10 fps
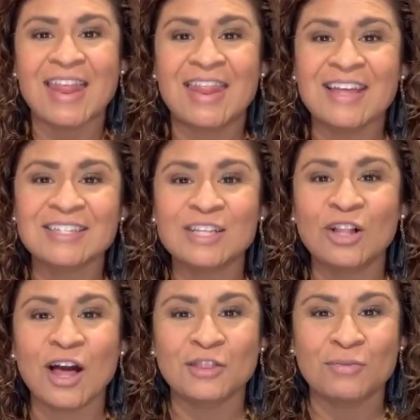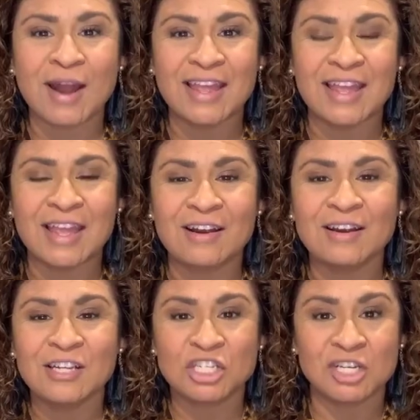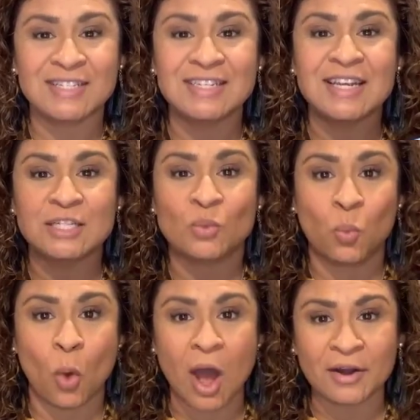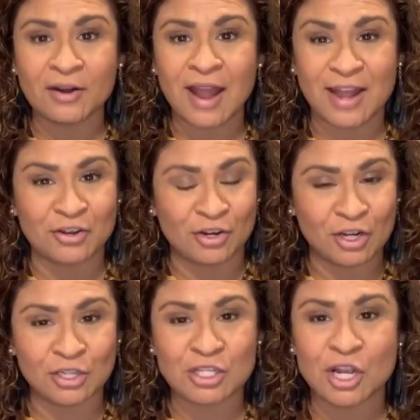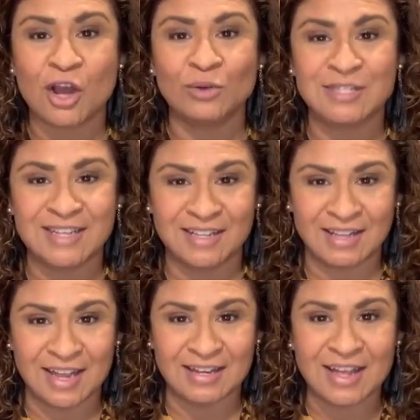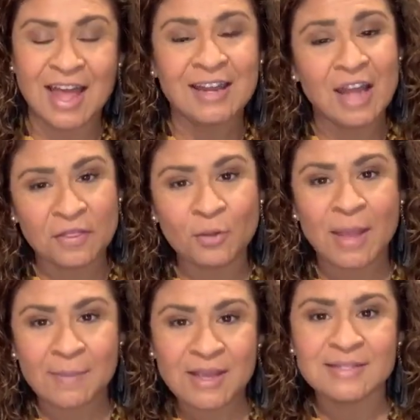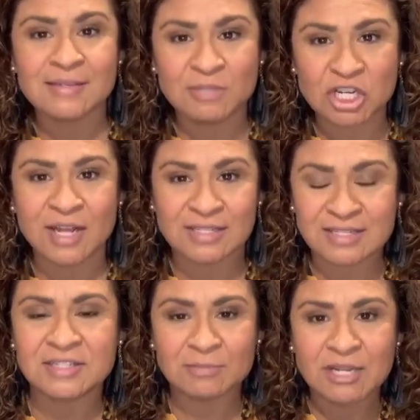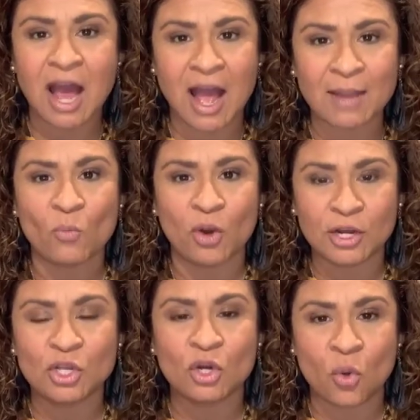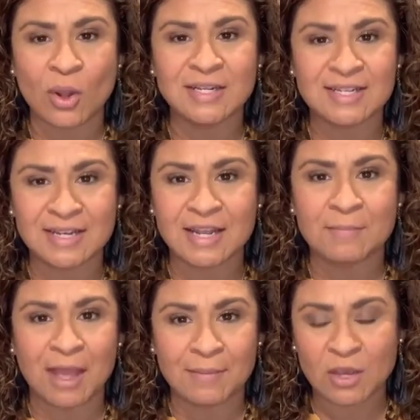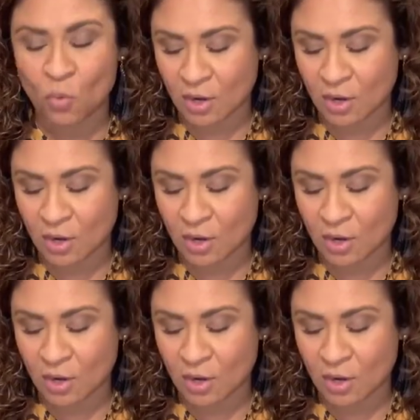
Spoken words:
This cloth right here just needs water and you're good to go to clean. Now there may be some time where you're going to need maybe